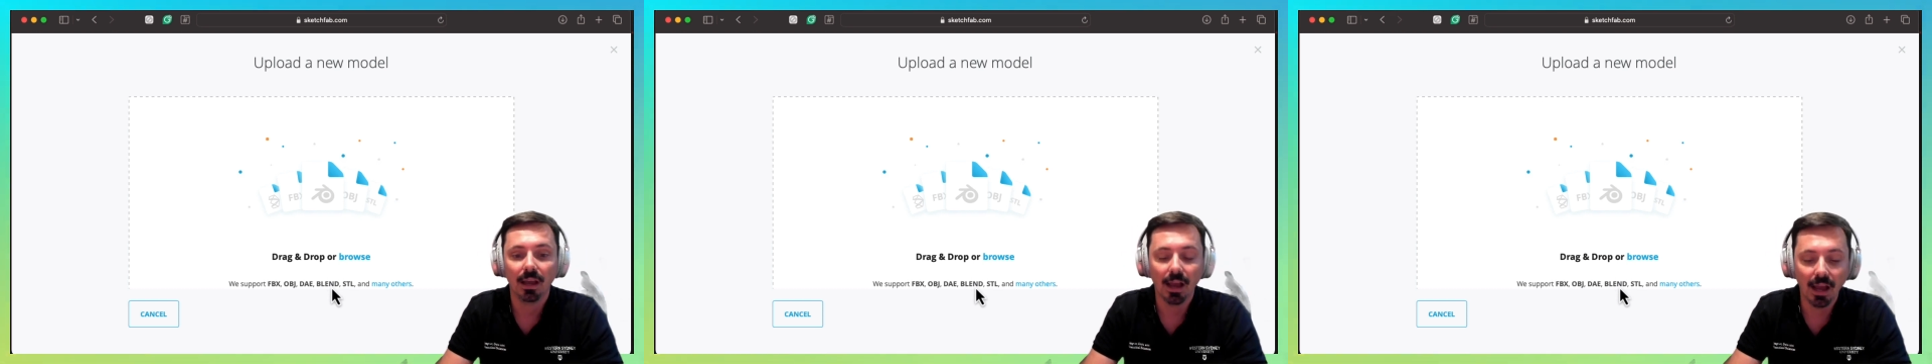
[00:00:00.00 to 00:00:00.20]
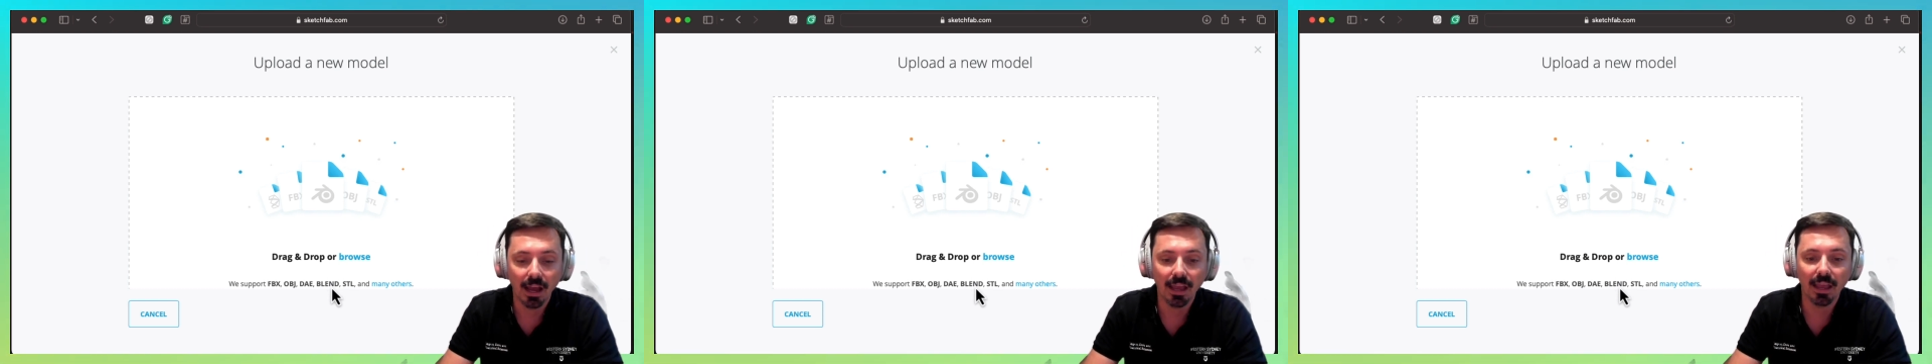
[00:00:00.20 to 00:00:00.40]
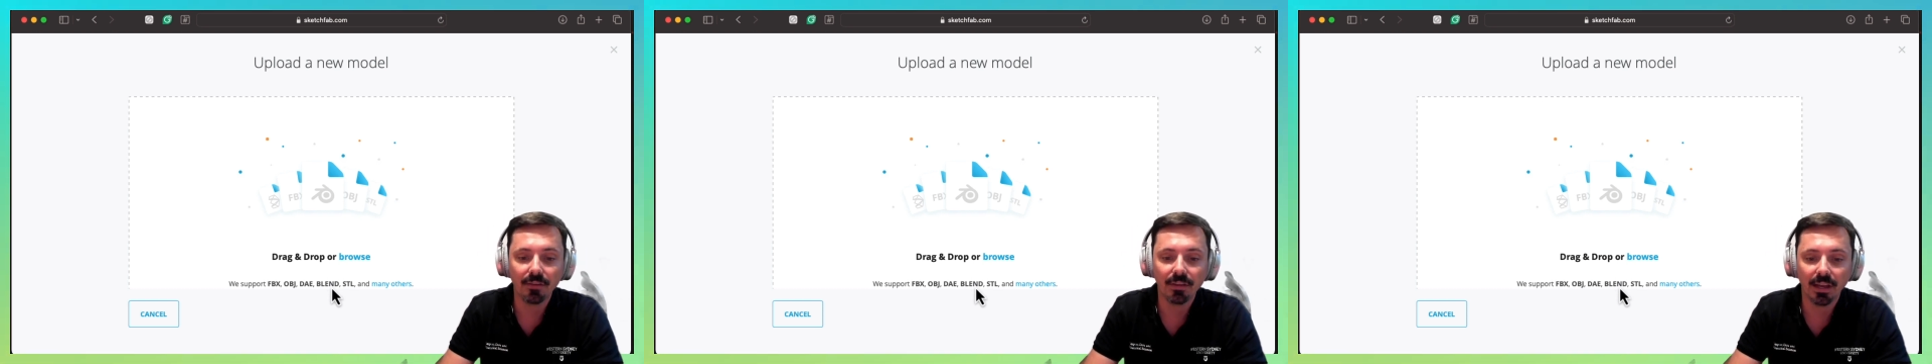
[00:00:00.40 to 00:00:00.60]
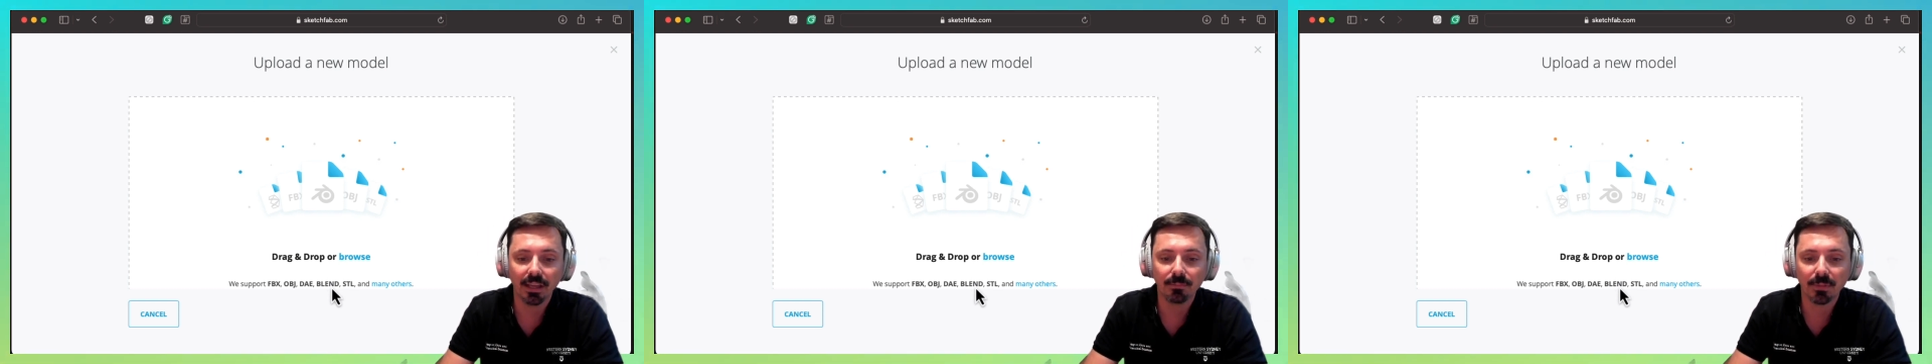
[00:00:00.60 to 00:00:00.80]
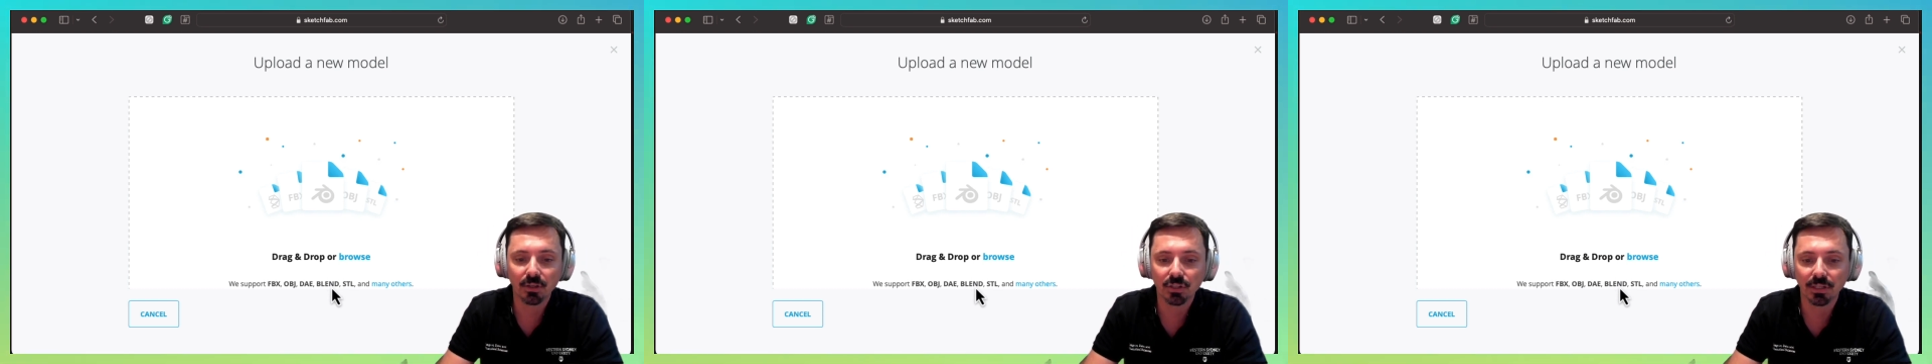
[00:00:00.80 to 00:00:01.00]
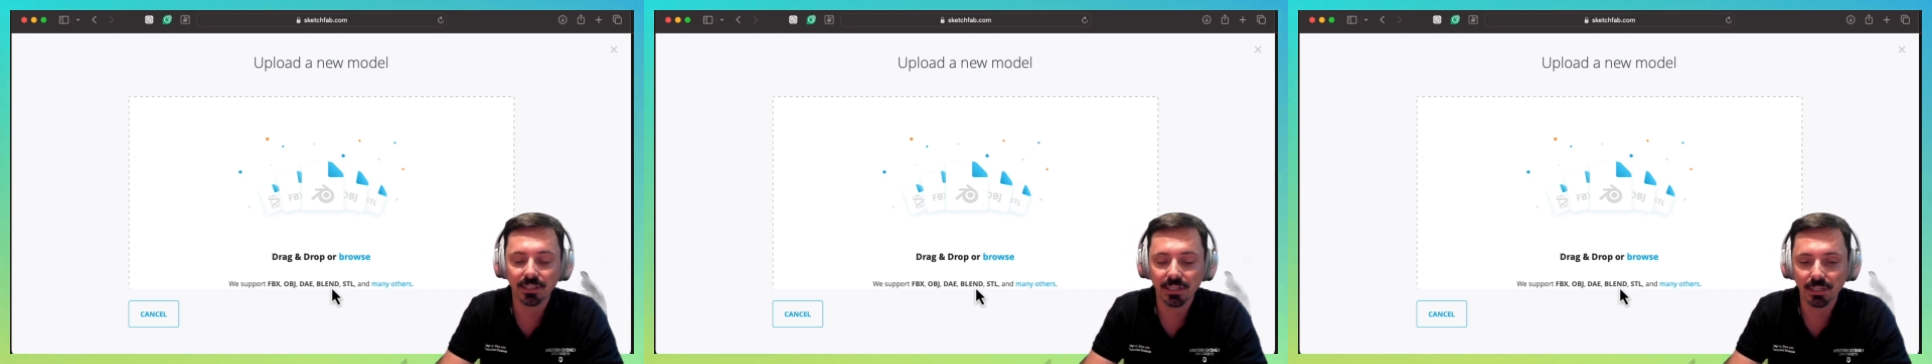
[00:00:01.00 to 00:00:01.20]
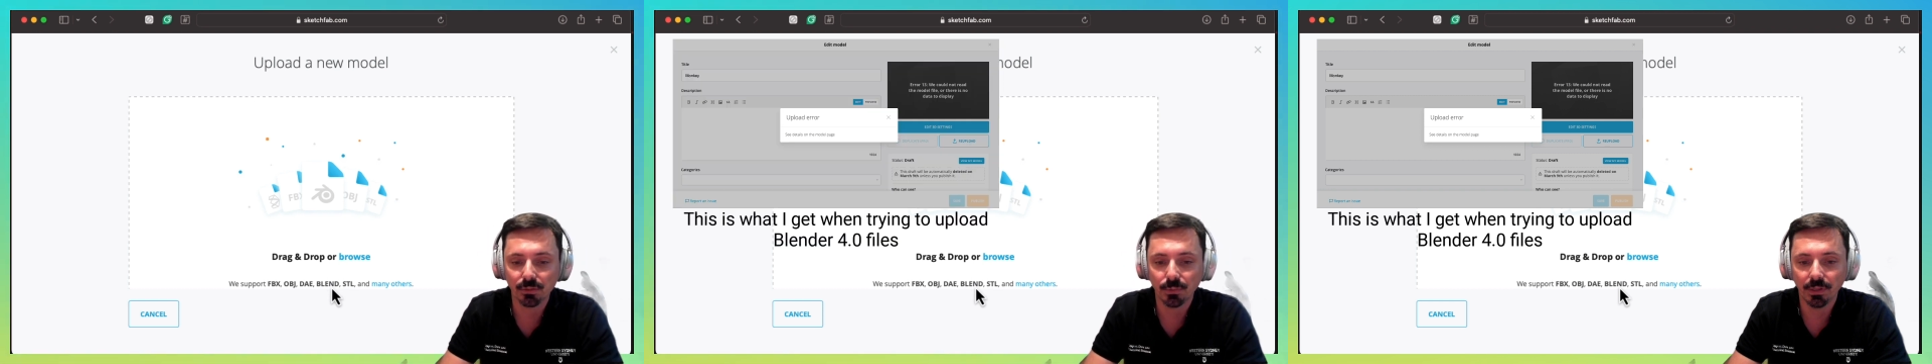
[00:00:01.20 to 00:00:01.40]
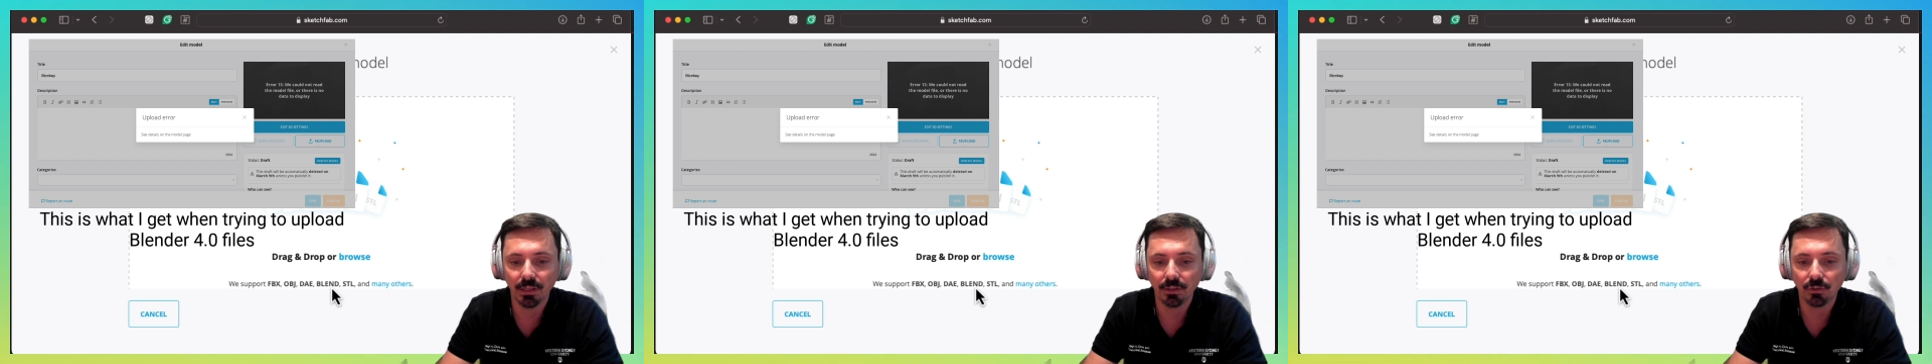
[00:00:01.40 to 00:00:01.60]
I haven't had much success
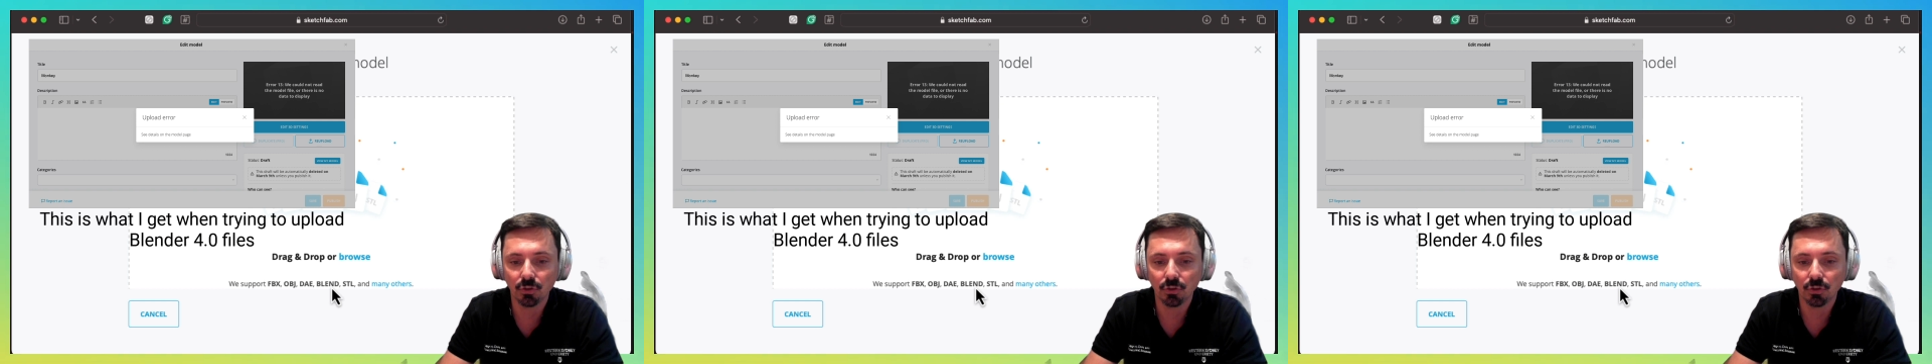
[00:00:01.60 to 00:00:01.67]
with it.